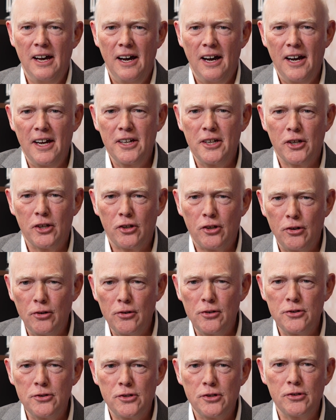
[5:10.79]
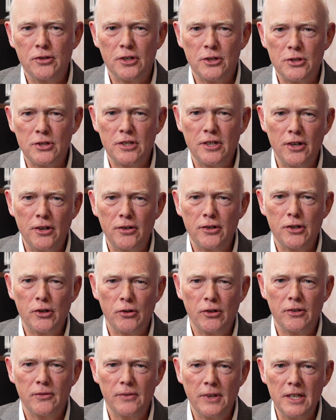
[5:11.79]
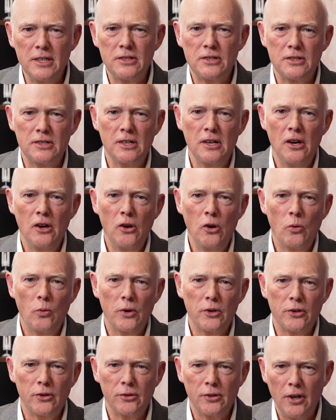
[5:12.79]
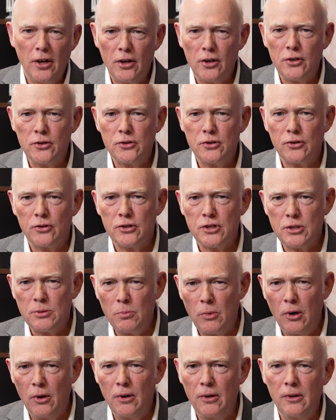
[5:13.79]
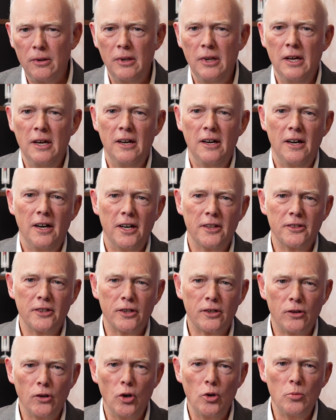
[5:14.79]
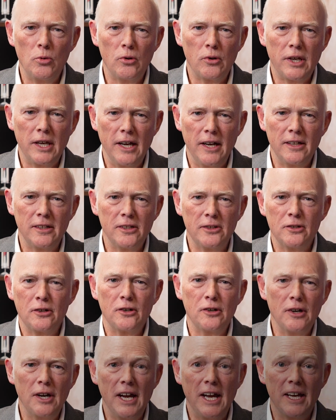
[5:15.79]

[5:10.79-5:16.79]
I encourage you to share your events, whether large or small on the global calendar